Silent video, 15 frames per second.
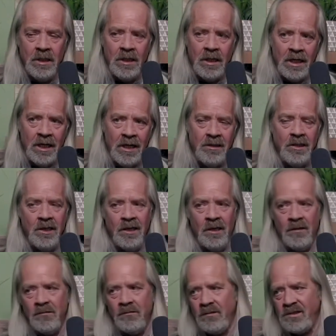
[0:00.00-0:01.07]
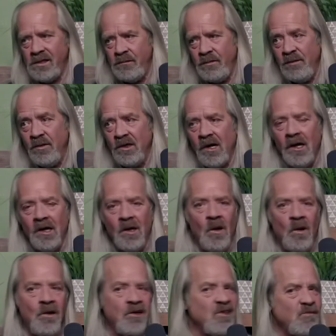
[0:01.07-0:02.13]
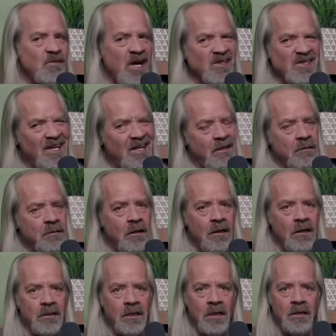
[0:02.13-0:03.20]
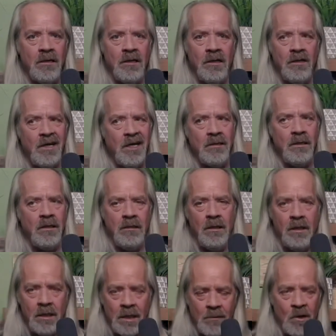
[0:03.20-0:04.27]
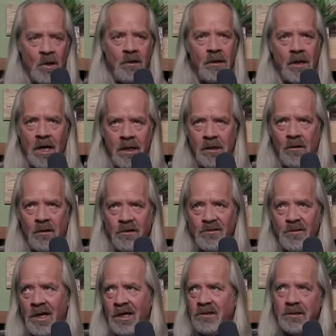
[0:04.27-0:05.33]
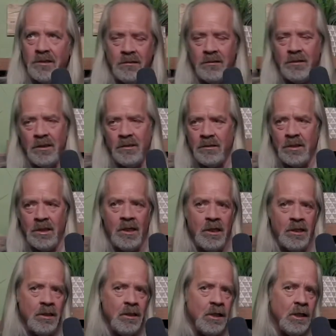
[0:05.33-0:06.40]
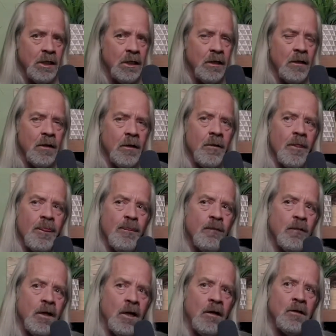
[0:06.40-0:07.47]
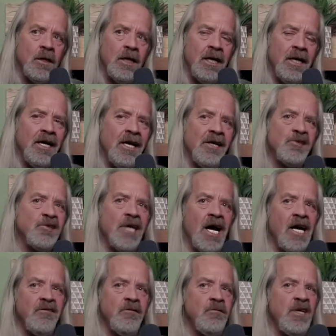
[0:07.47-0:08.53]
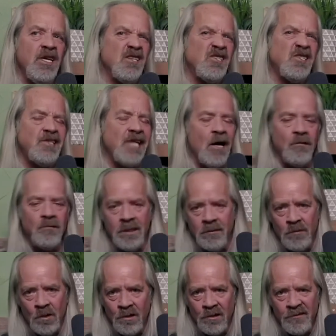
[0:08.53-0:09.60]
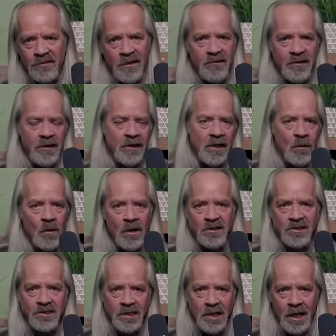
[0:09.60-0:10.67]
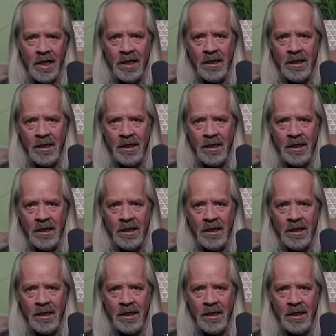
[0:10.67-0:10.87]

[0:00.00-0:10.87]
And, some people call it holding space. I don't call it that at all. How do you hold space? I don't get it. And it's not even being a sounding board for everything they want to say.